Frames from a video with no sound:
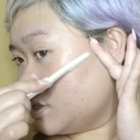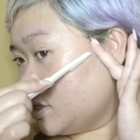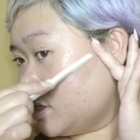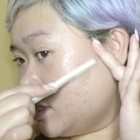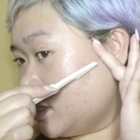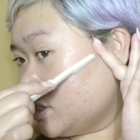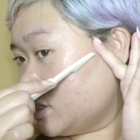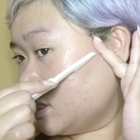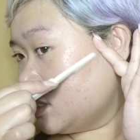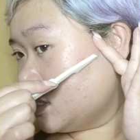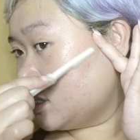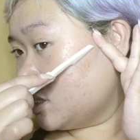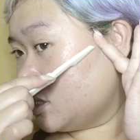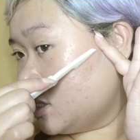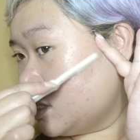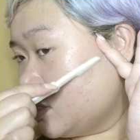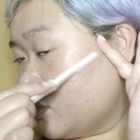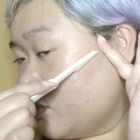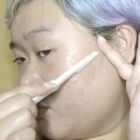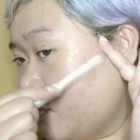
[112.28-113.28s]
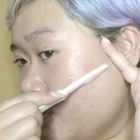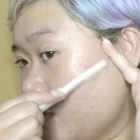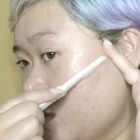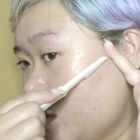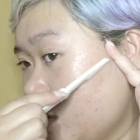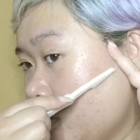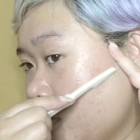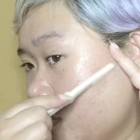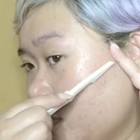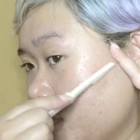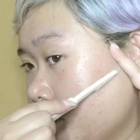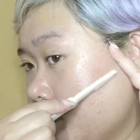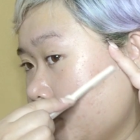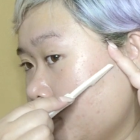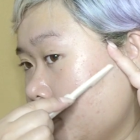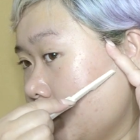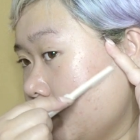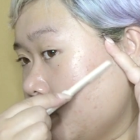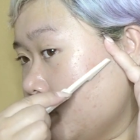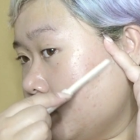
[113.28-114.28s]
I like to start from
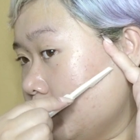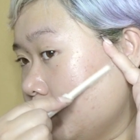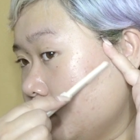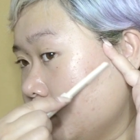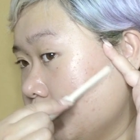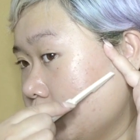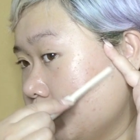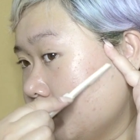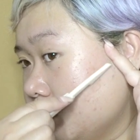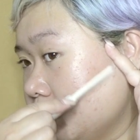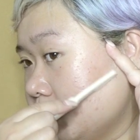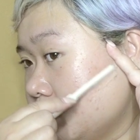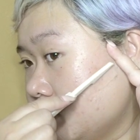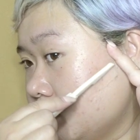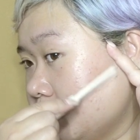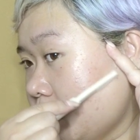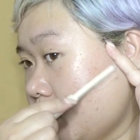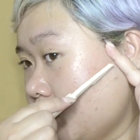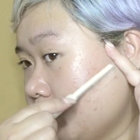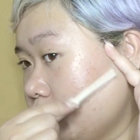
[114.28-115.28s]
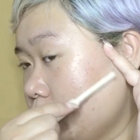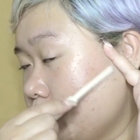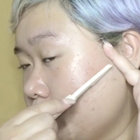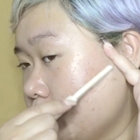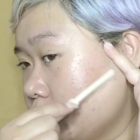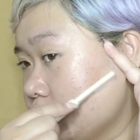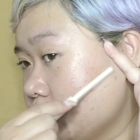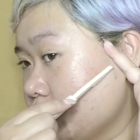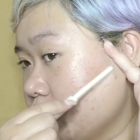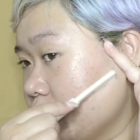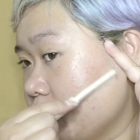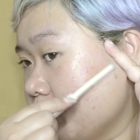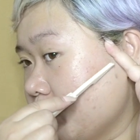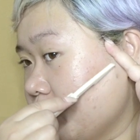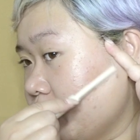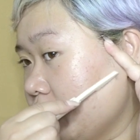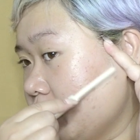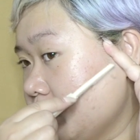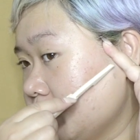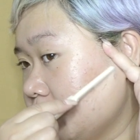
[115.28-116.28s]
this outer portion of my
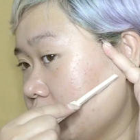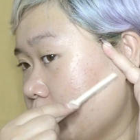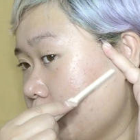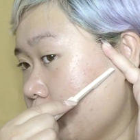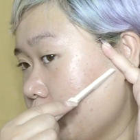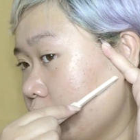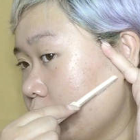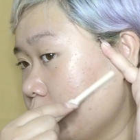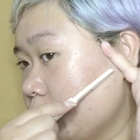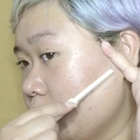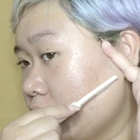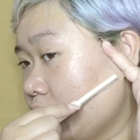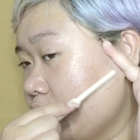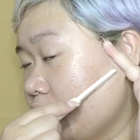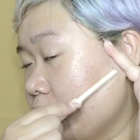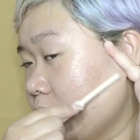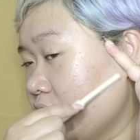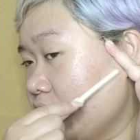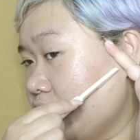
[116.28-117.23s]
face, the perimeter of my